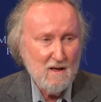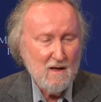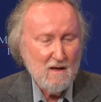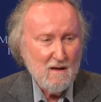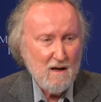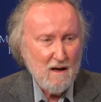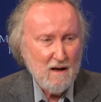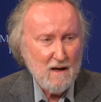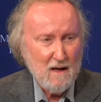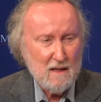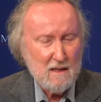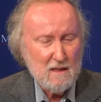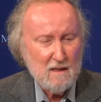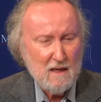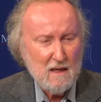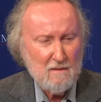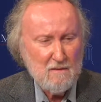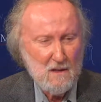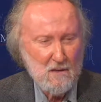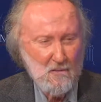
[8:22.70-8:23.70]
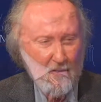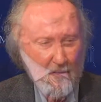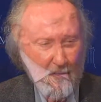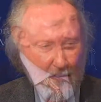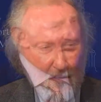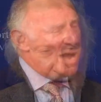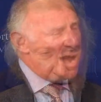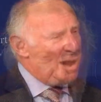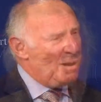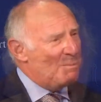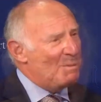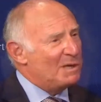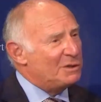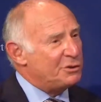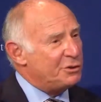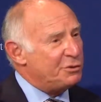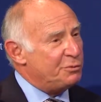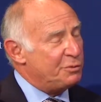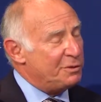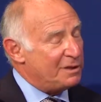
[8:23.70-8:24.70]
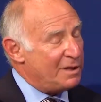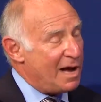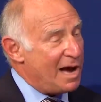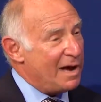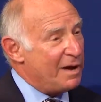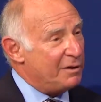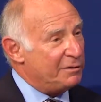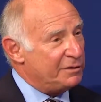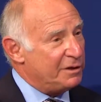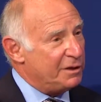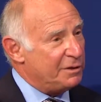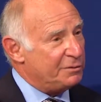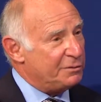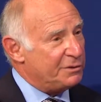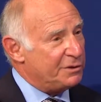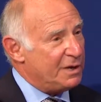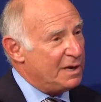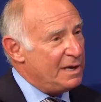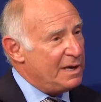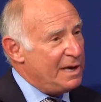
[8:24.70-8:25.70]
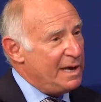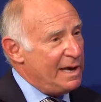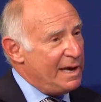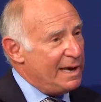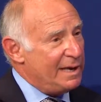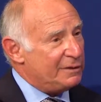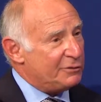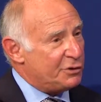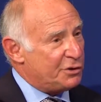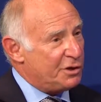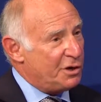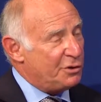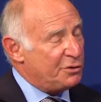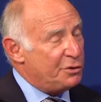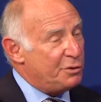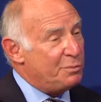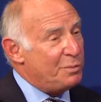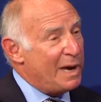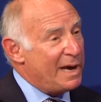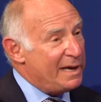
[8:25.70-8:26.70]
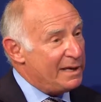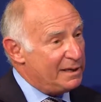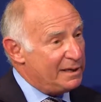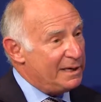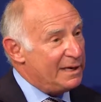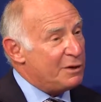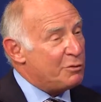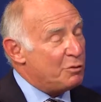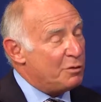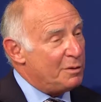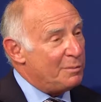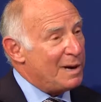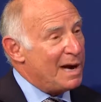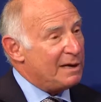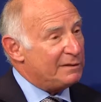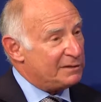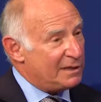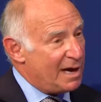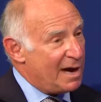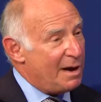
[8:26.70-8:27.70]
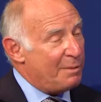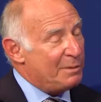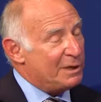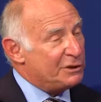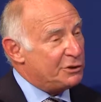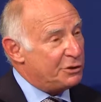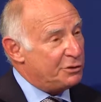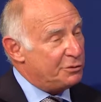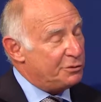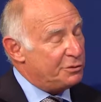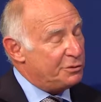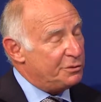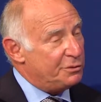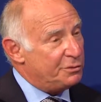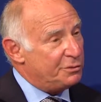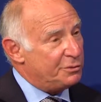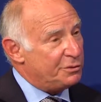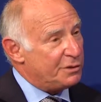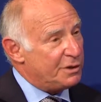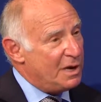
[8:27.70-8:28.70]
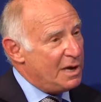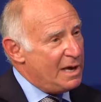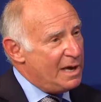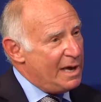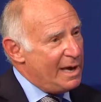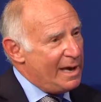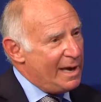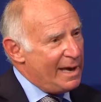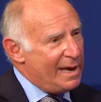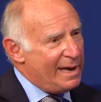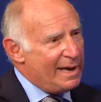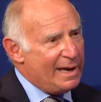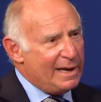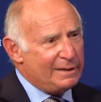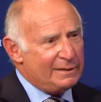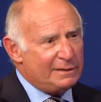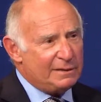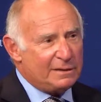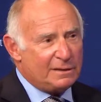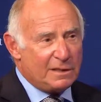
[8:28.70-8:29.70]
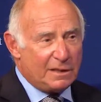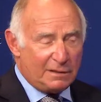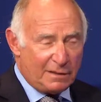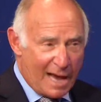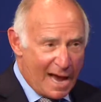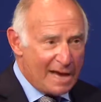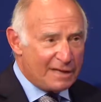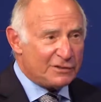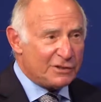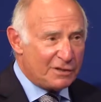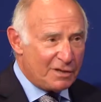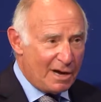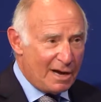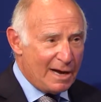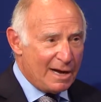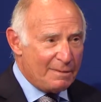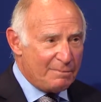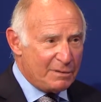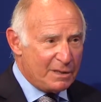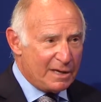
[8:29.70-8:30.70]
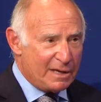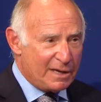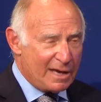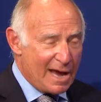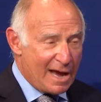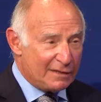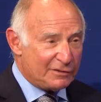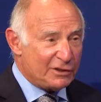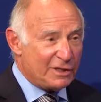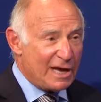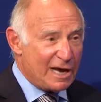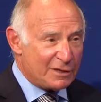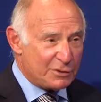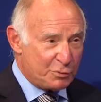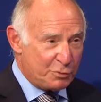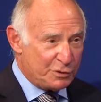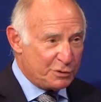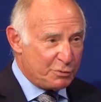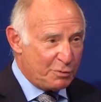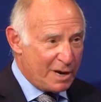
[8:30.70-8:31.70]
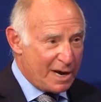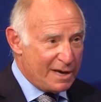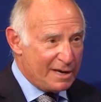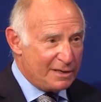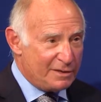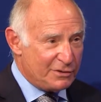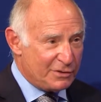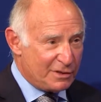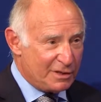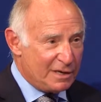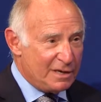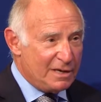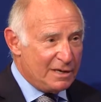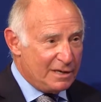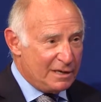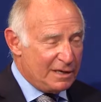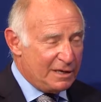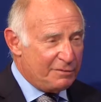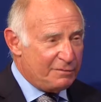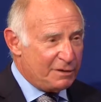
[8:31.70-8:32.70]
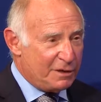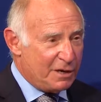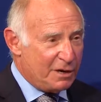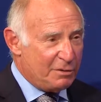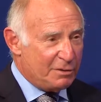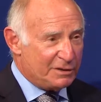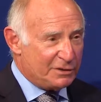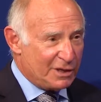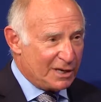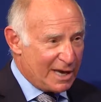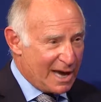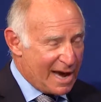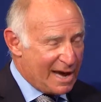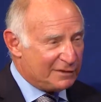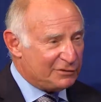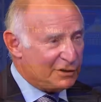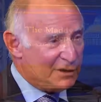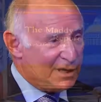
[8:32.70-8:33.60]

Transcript: They've got that jobs killer bills every year they come out with. Jobs killers, jobs pack. They've got election extremely people say, California is a very democratic state, but the chamber has been